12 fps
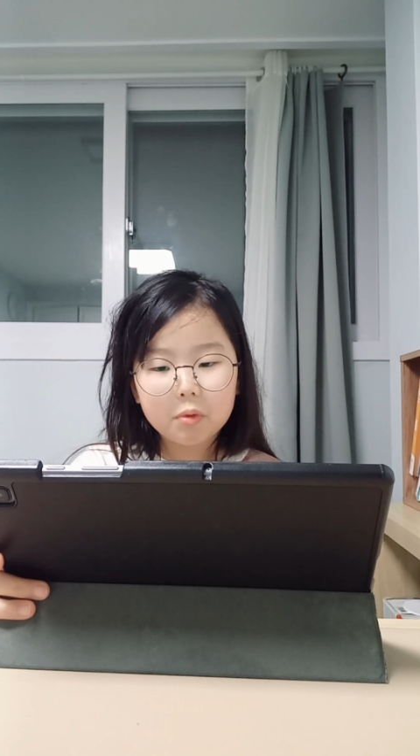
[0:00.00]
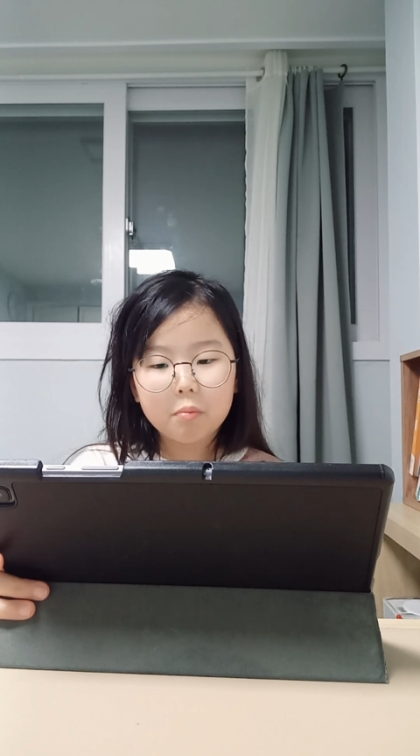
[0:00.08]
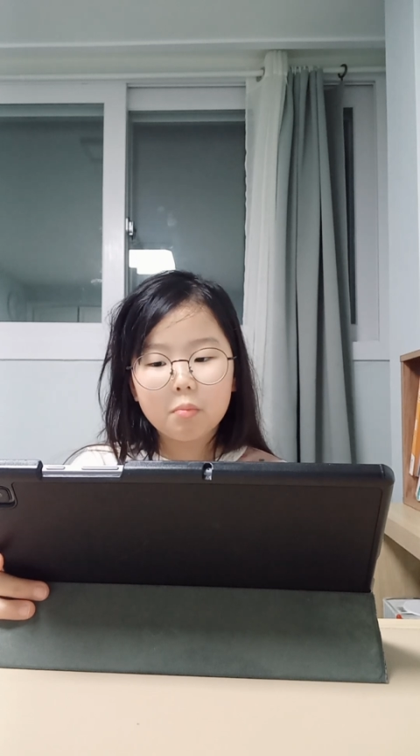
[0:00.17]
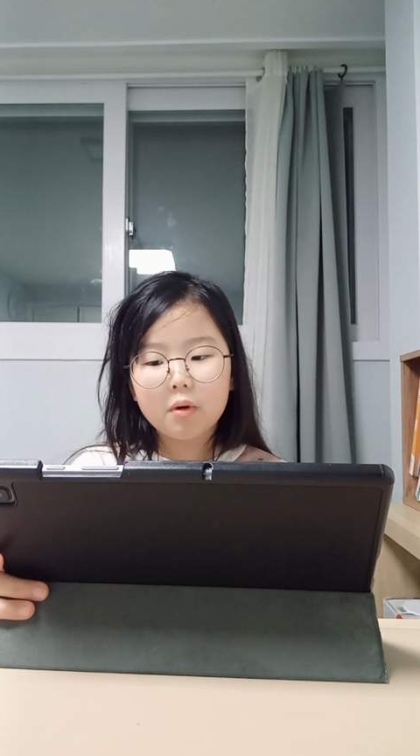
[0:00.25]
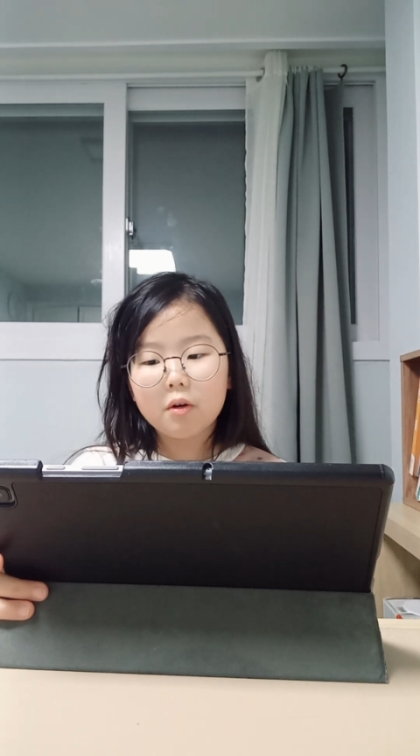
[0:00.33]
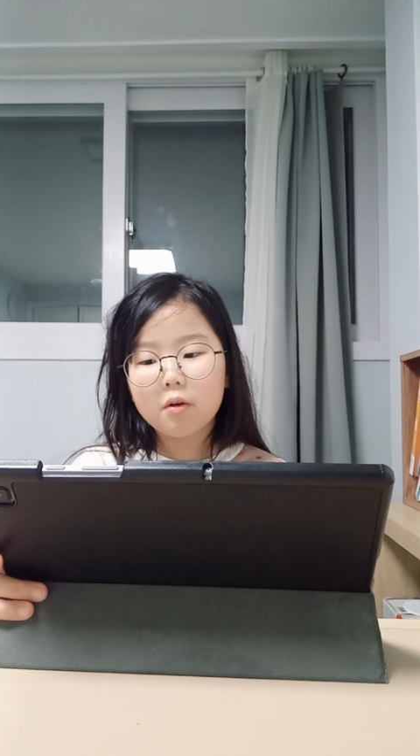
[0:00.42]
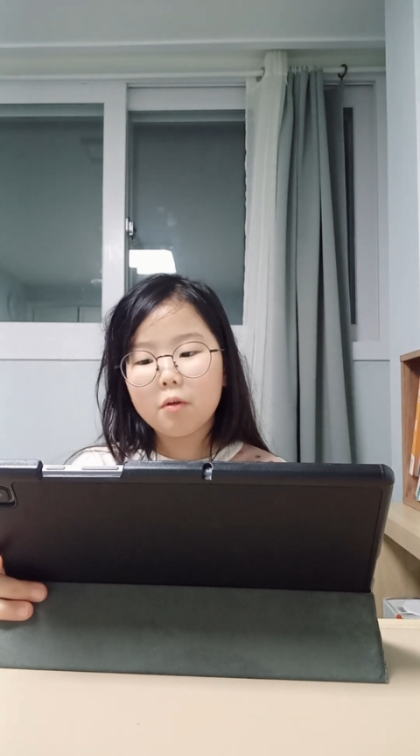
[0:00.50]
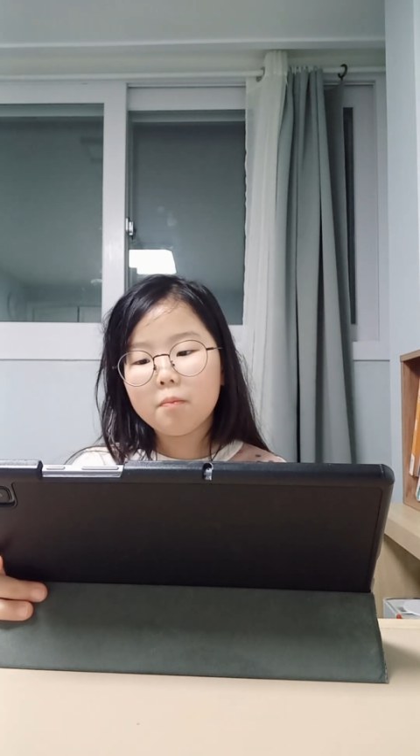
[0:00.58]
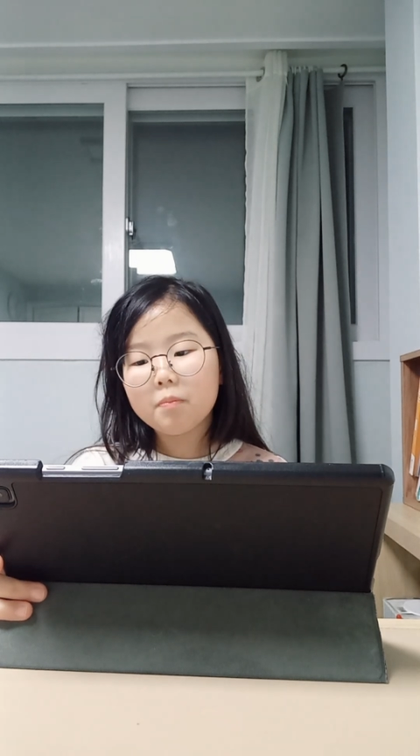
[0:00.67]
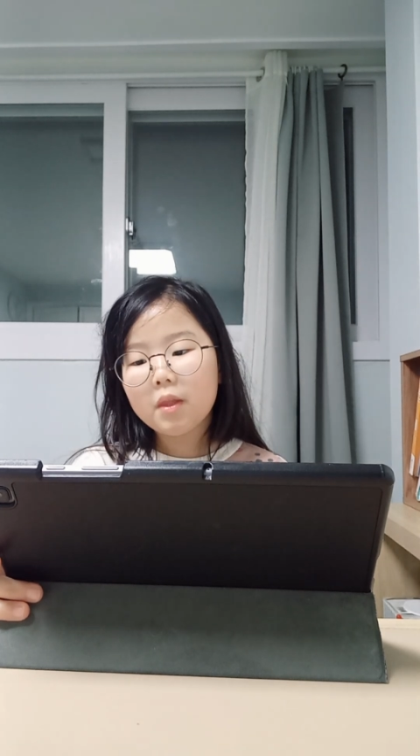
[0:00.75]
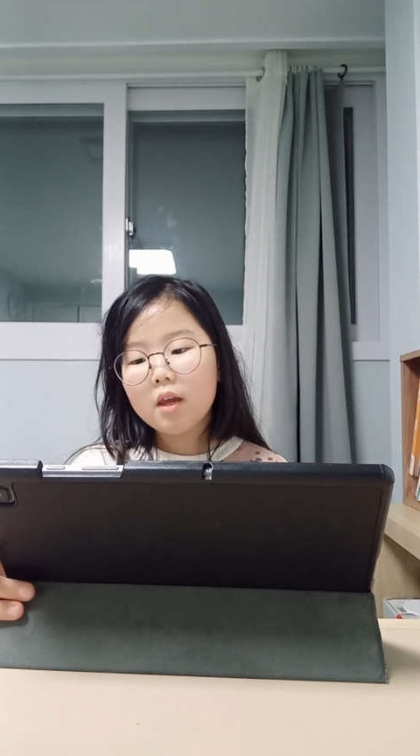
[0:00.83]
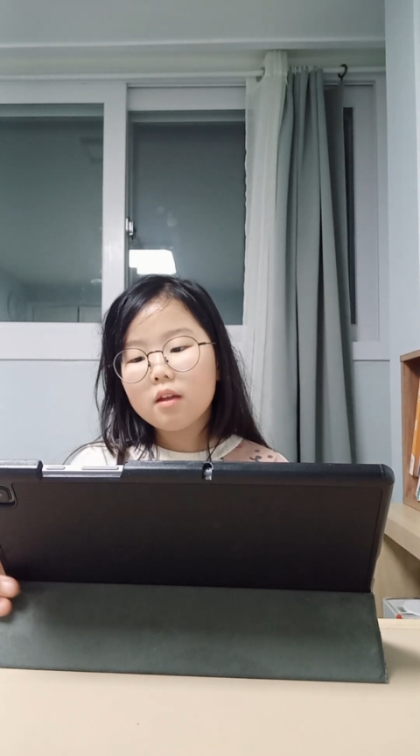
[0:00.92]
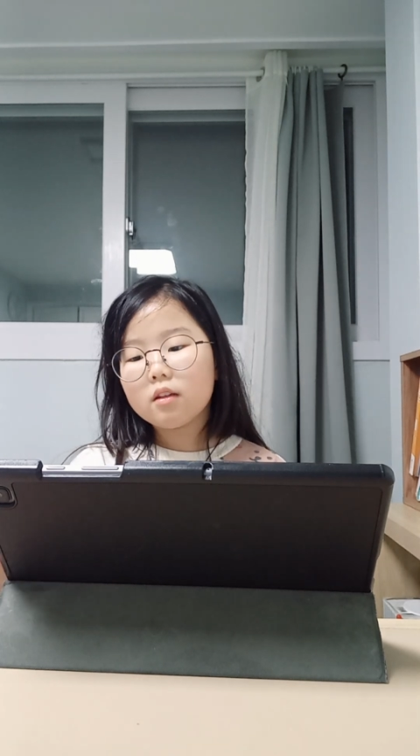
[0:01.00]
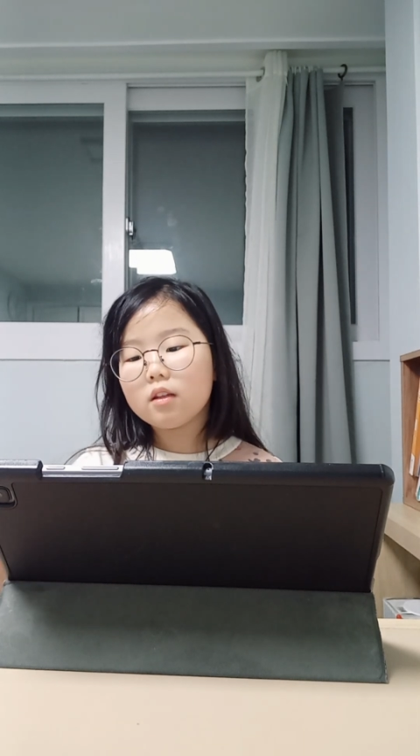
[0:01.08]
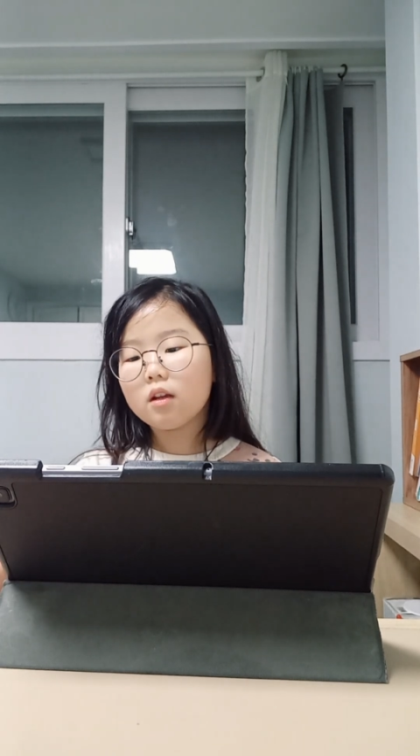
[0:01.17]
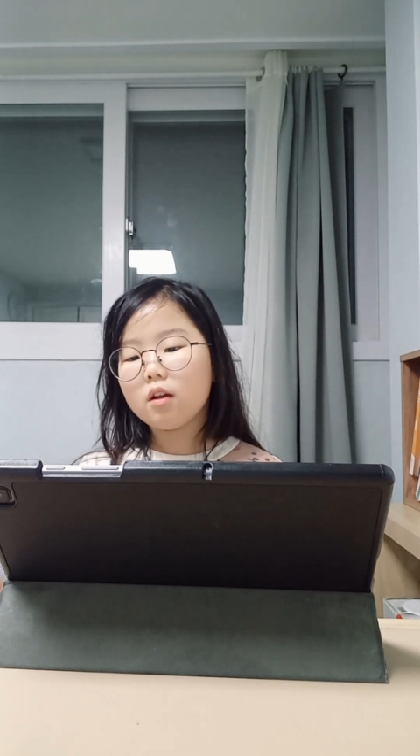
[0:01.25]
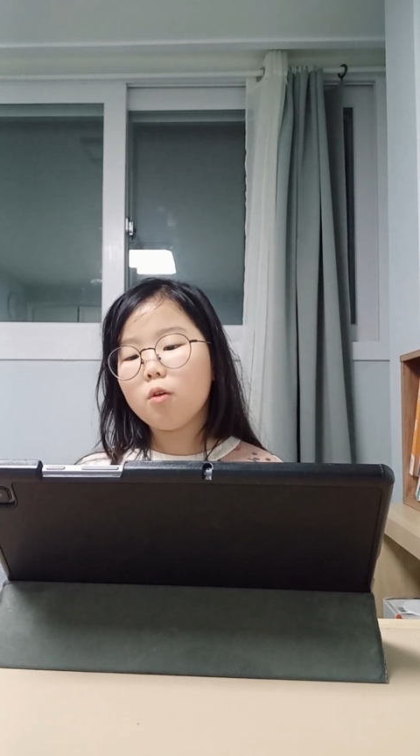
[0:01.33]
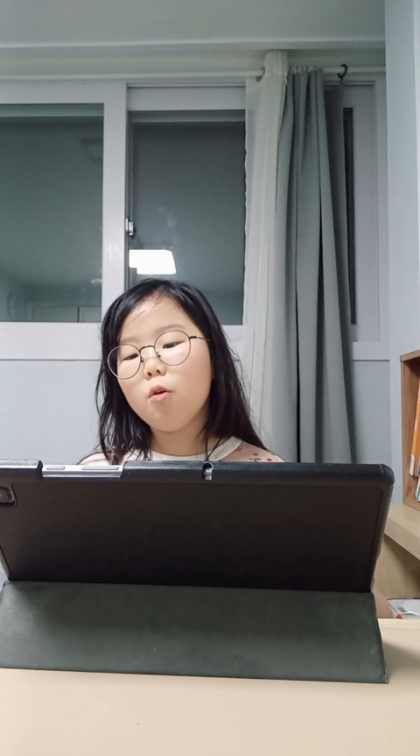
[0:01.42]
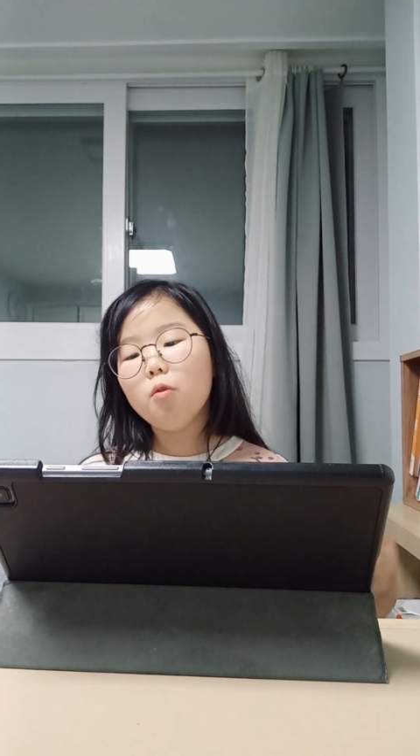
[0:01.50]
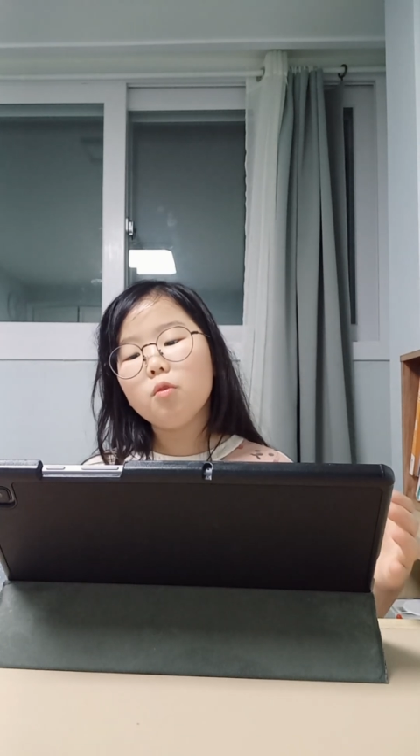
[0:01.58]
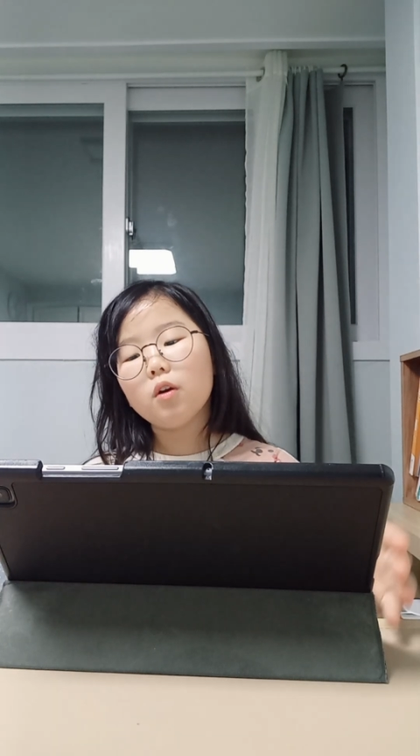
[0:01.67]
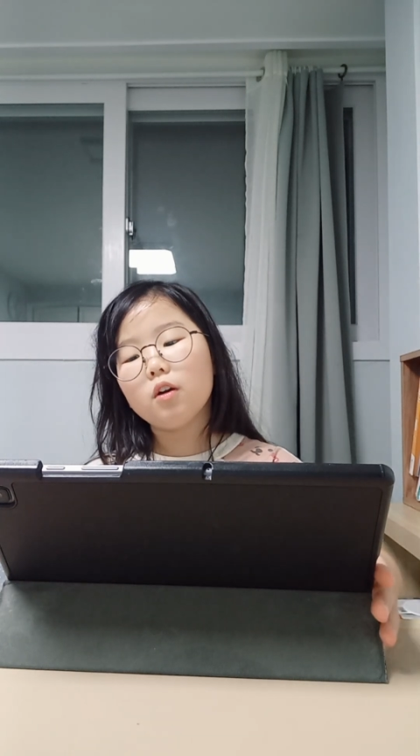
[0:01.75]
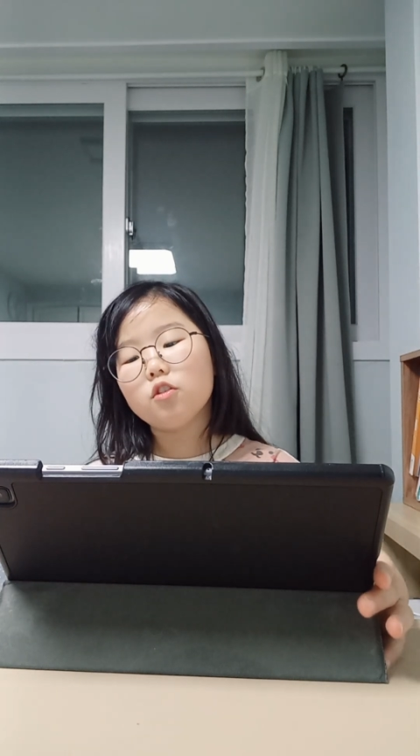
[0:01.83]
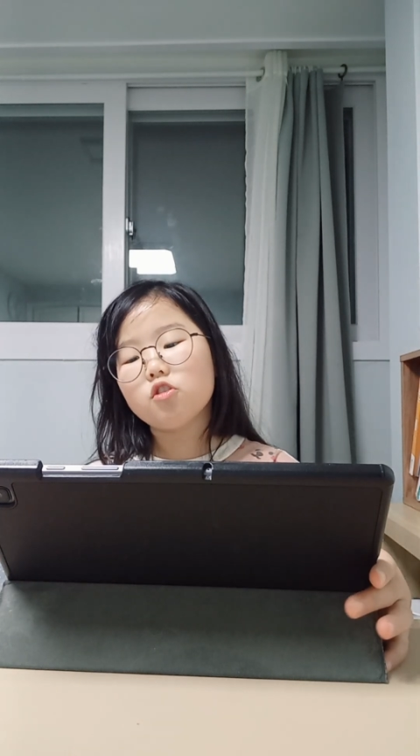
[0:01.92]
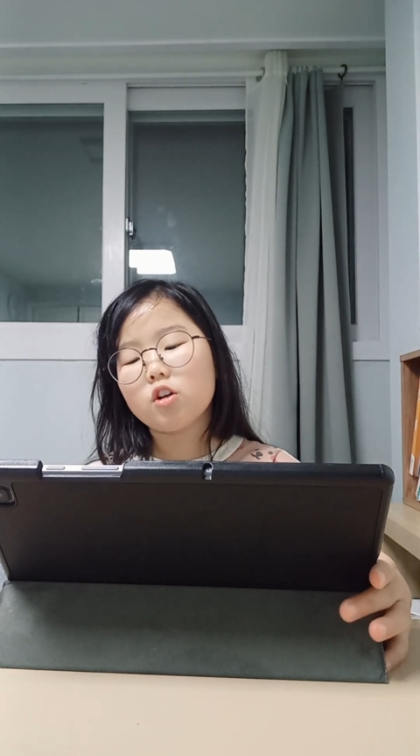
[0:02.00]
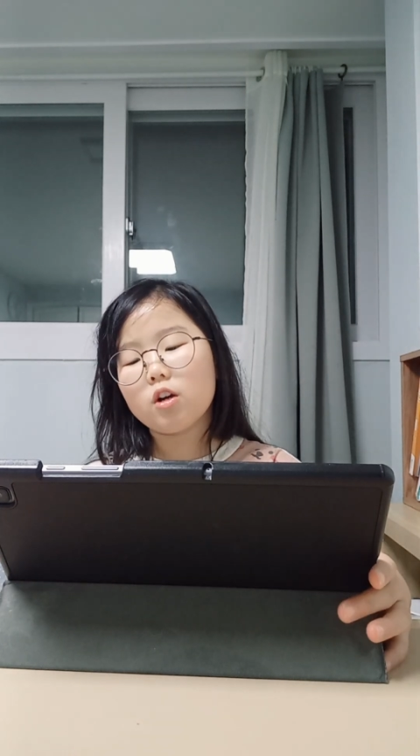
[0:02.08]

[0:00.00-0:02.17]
pearl. The ogre